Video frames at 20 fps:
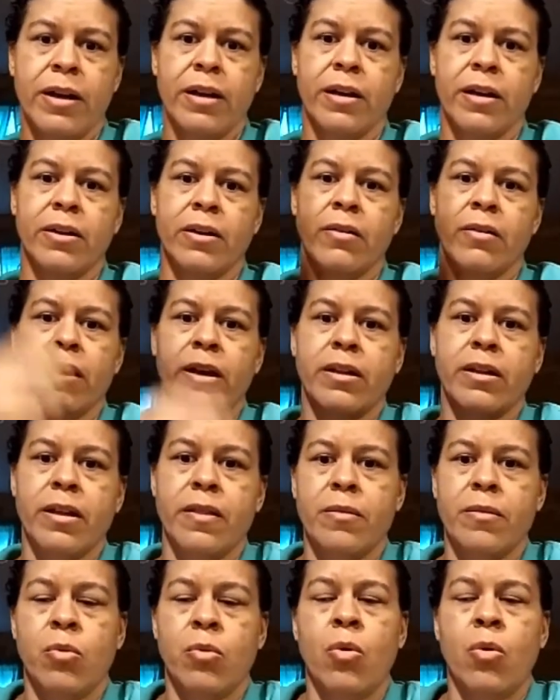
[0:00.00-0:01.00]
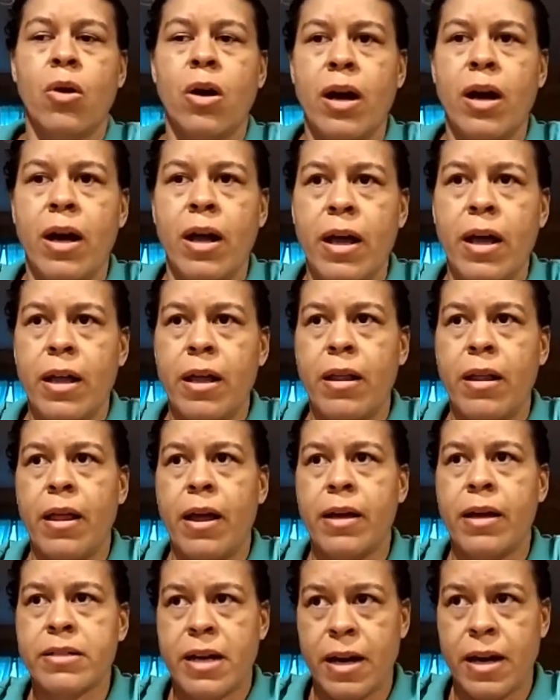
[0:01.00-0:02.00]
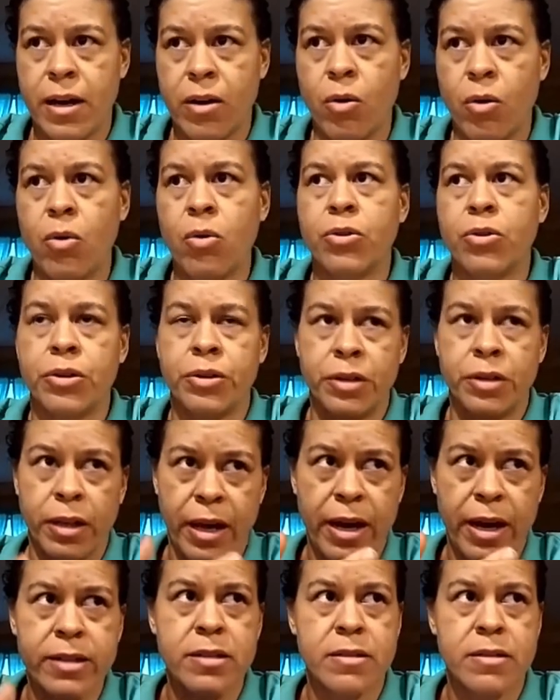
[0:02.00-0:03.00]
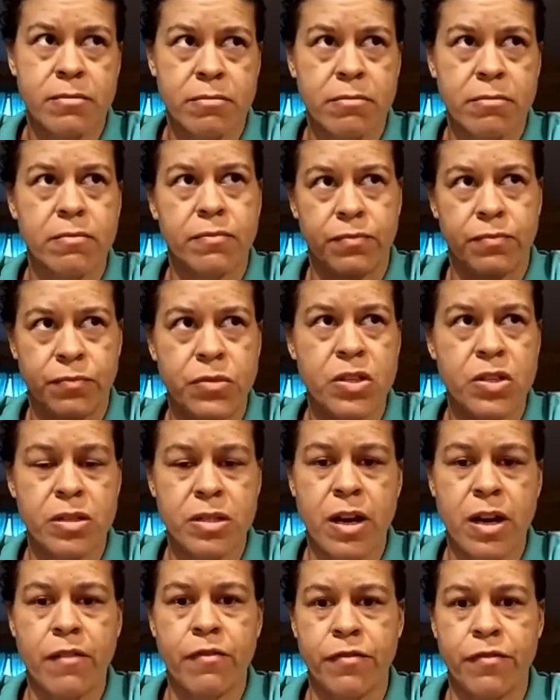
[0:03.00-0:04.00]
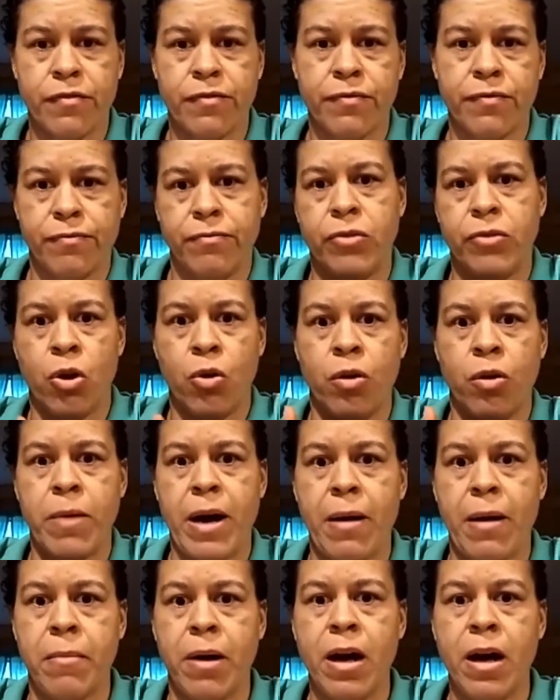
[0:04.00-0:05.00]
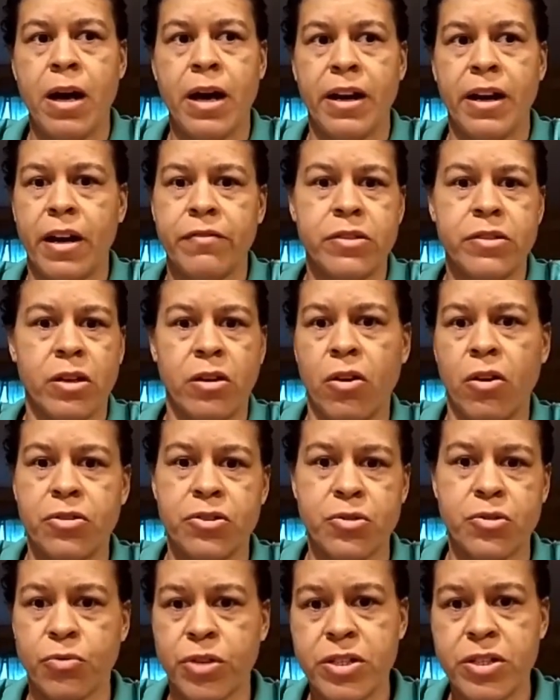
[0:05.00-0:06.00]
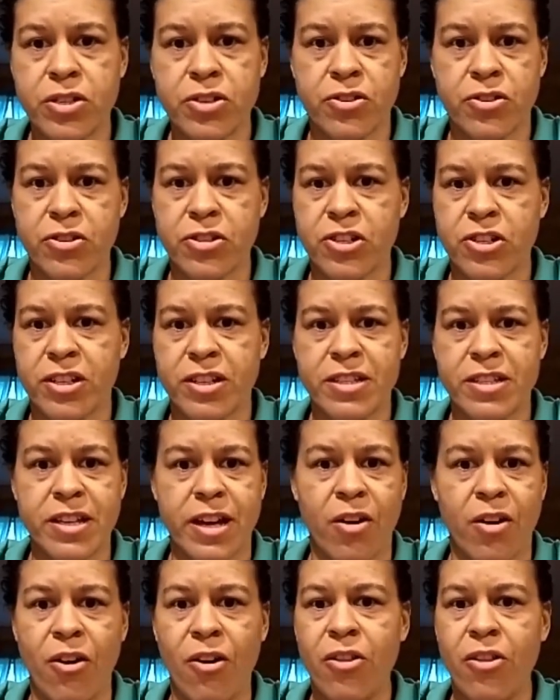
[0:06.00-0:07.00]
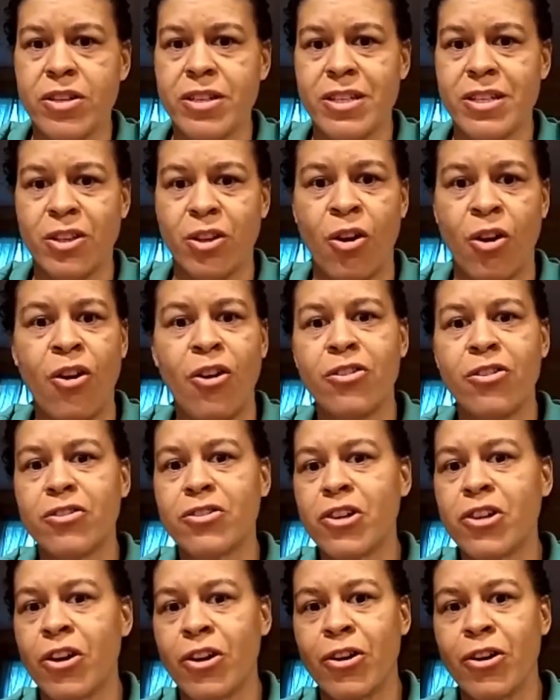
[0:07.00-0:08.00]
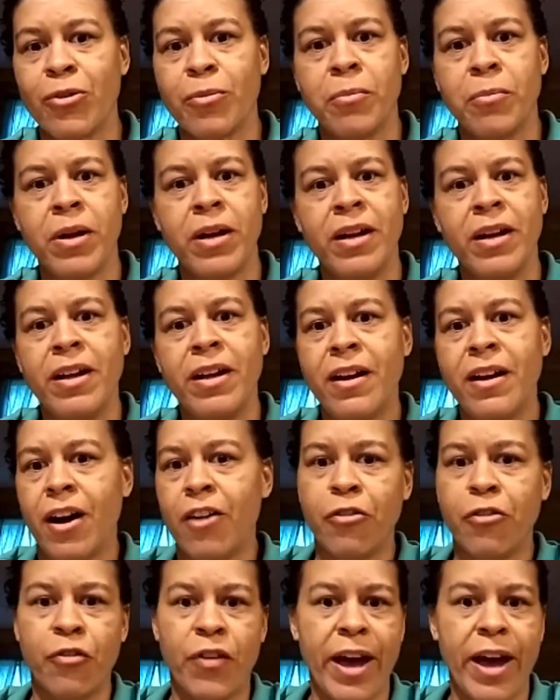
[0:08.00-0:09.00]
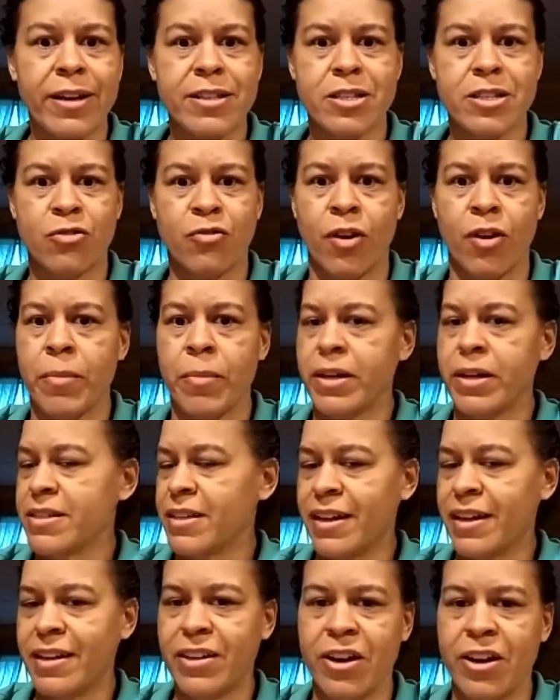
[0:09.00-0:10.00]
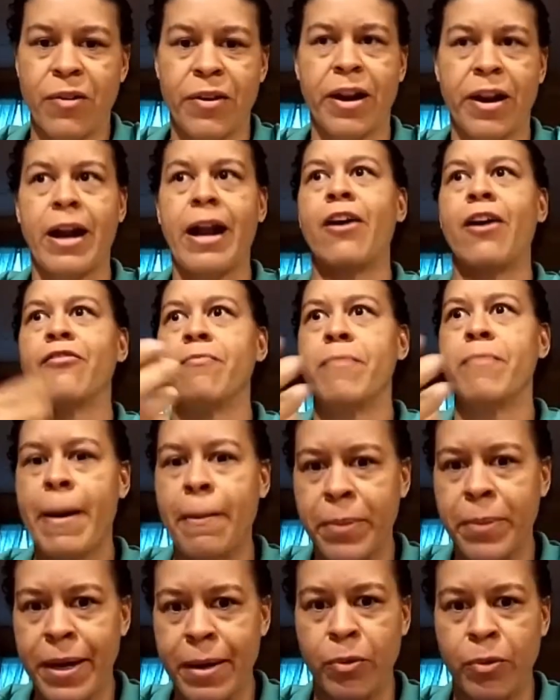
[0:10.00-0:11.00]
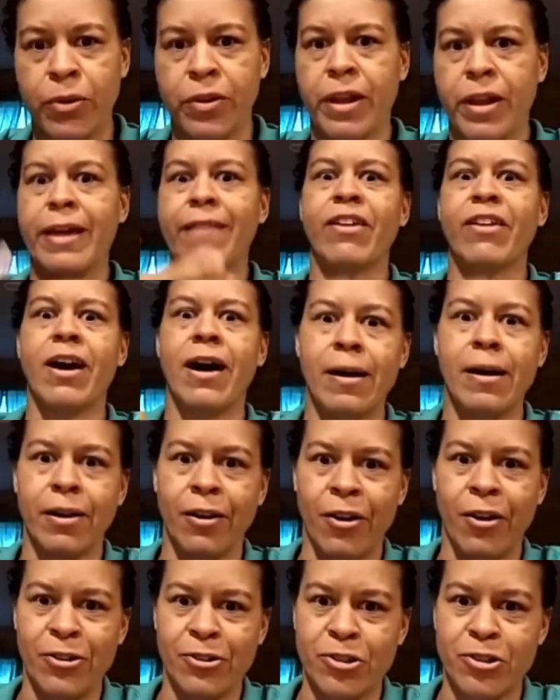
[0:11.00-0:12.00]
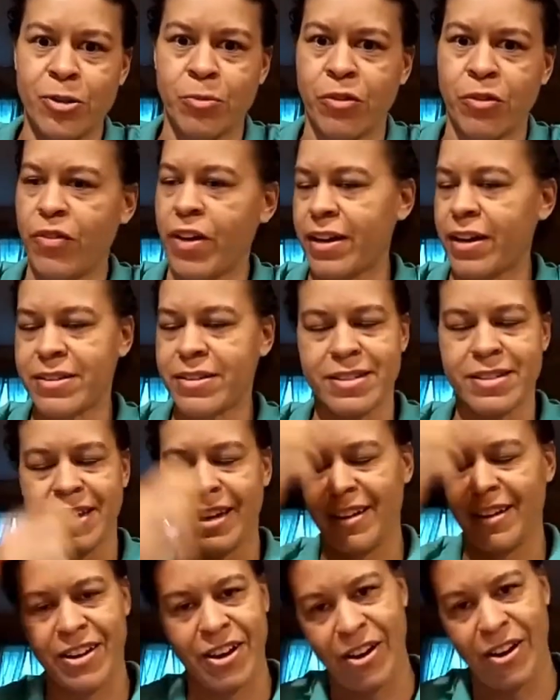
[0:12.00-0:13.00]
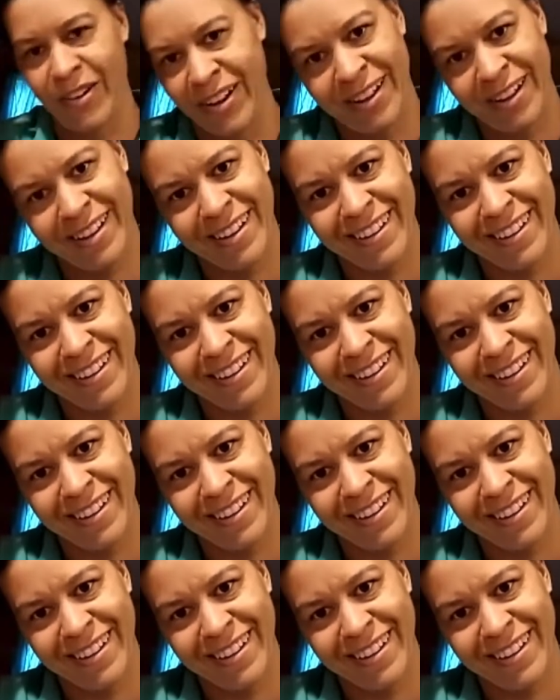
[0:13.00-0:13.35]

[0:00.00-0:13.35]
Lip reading: you know? And then the more, as I got older and the last, since I've known about mine, I've done all this research and it's like all these long-term effects from it. It's like, no. And then I've met people and they've got long-term effects. It's like, no.